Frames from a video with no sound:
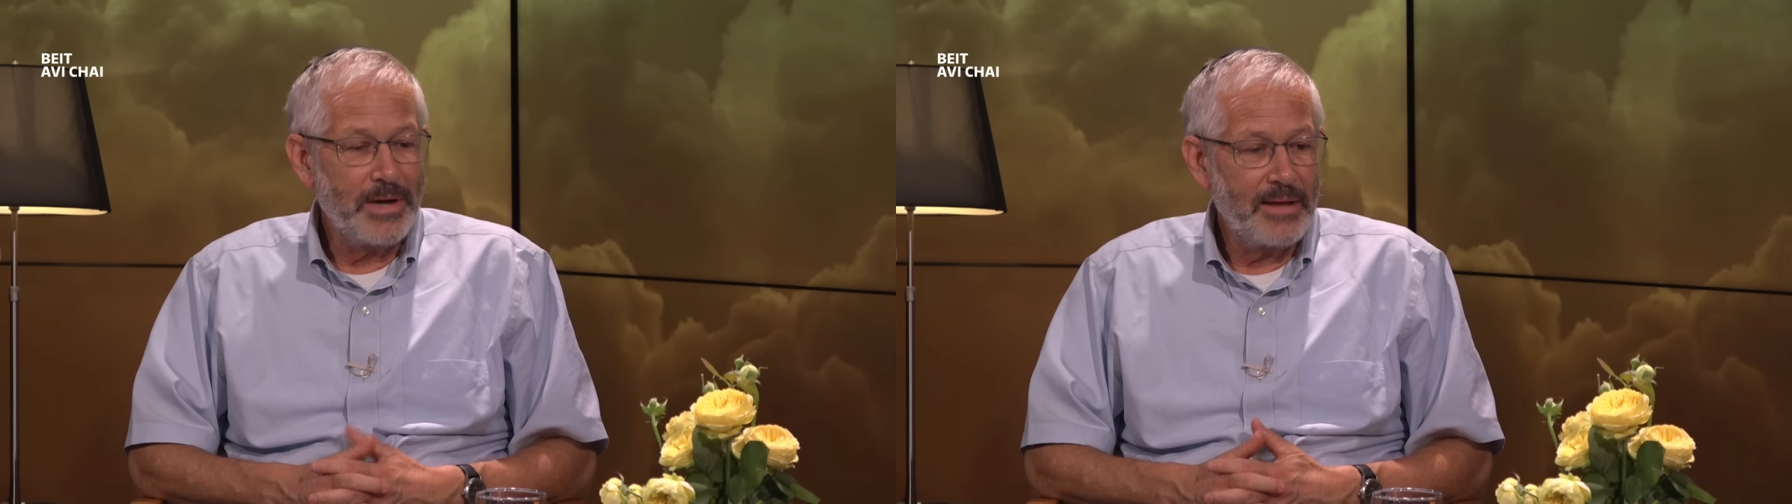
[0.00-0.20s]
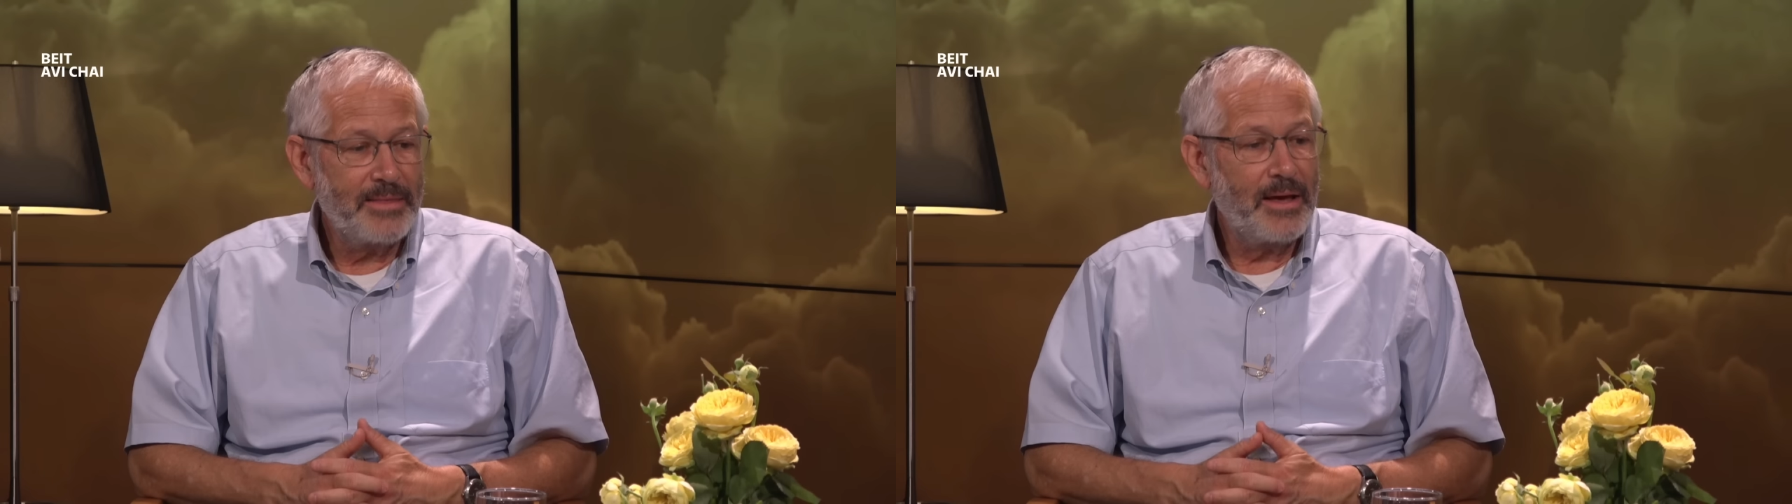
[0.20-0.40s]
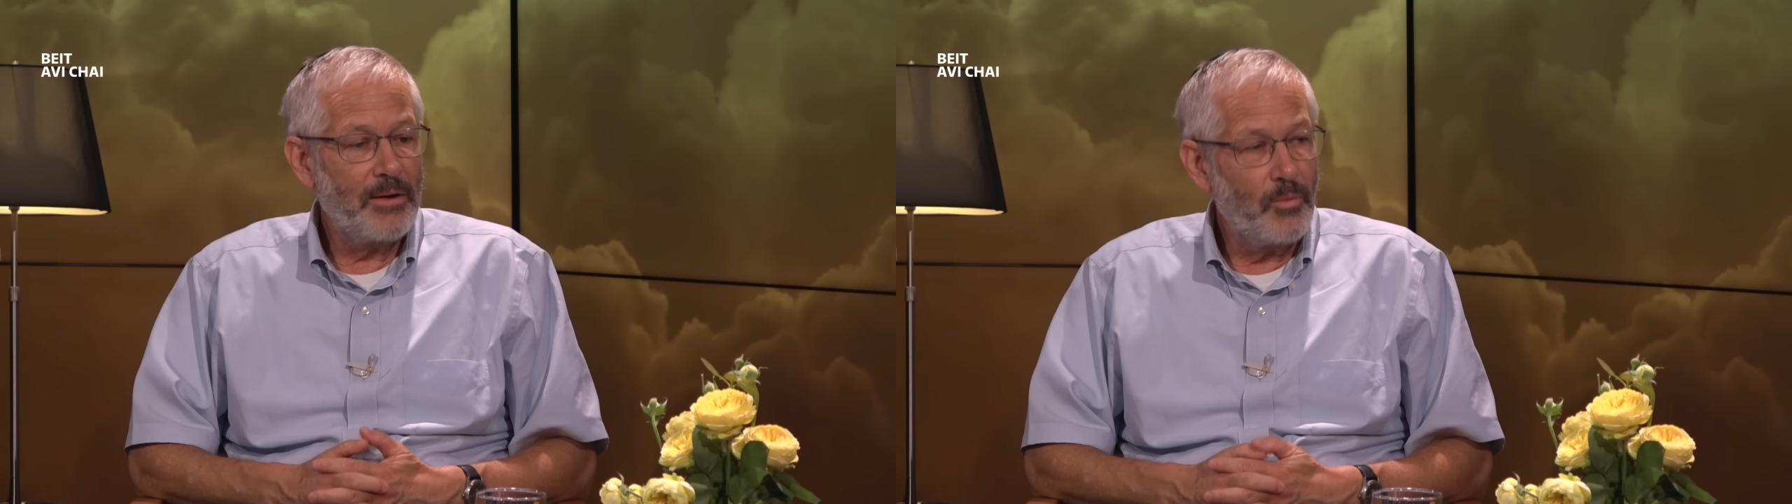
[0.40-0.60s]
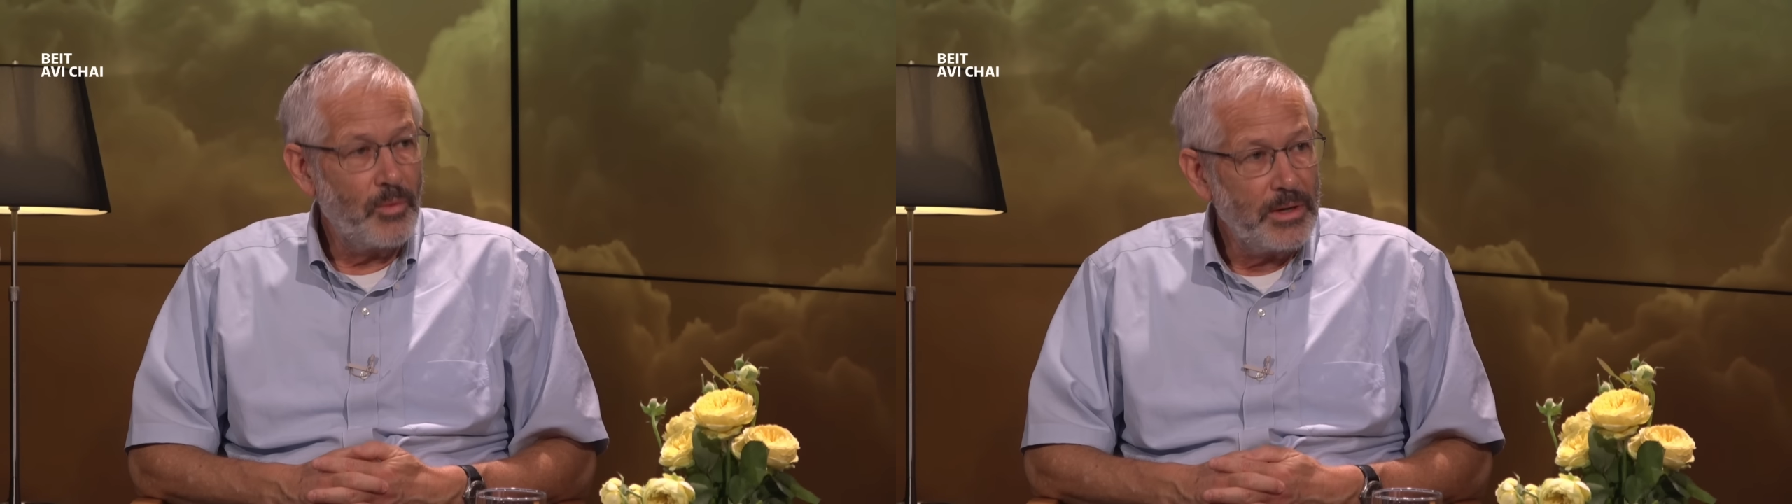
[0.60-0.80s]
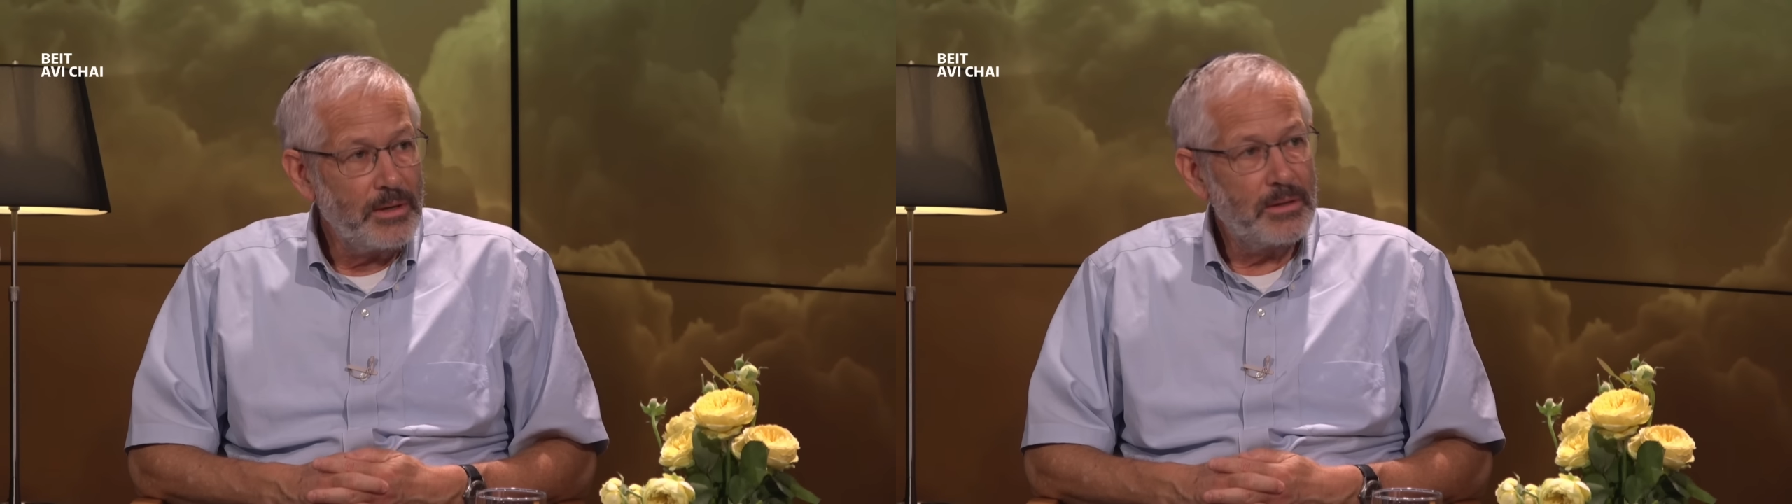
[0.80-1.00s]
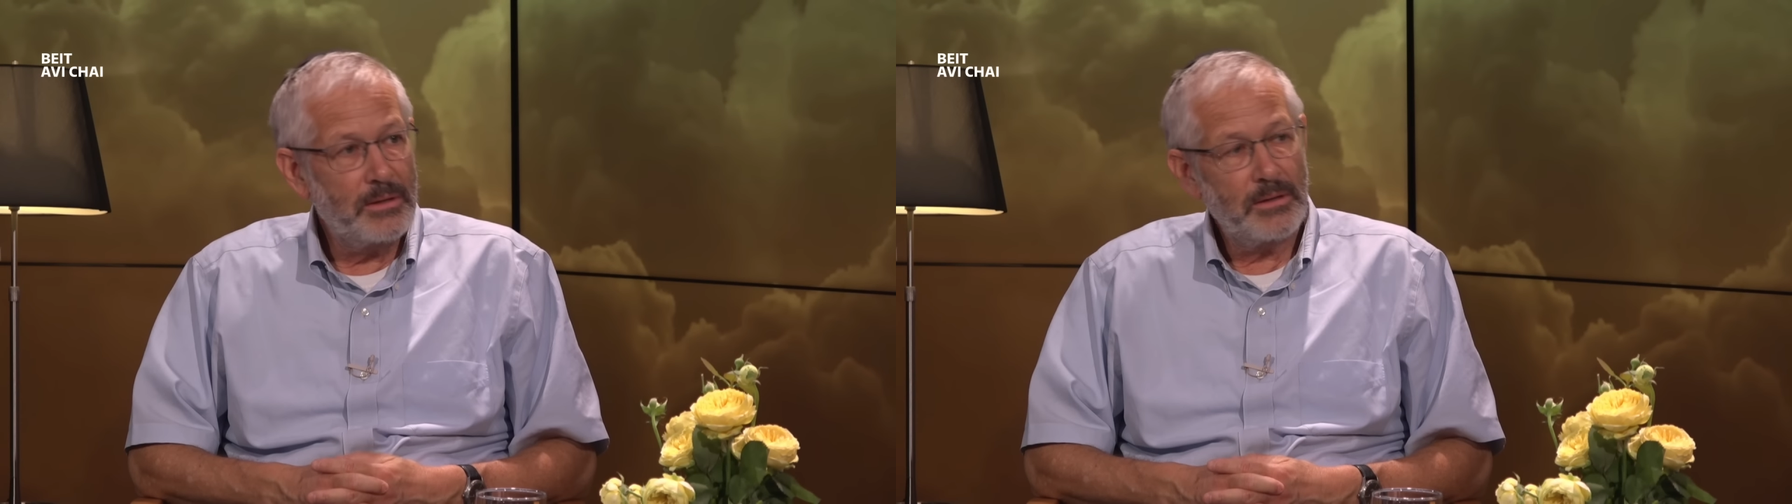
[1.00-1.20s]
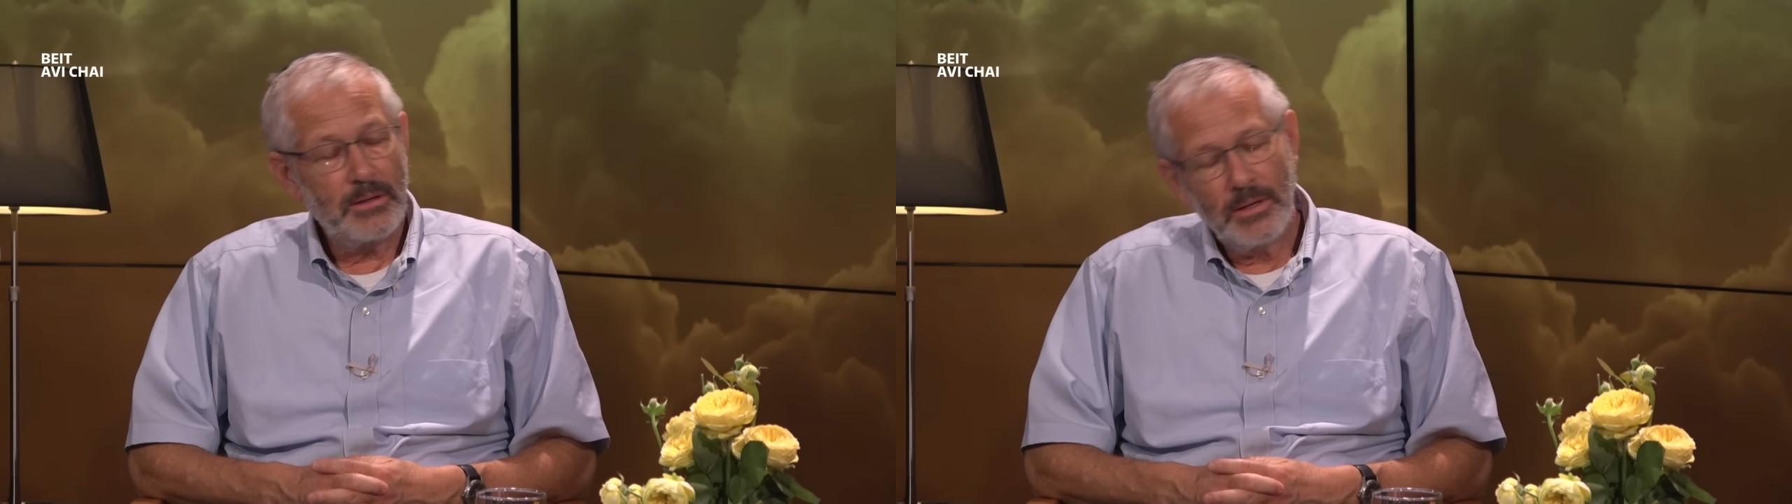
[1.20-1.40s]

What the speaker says: not that weak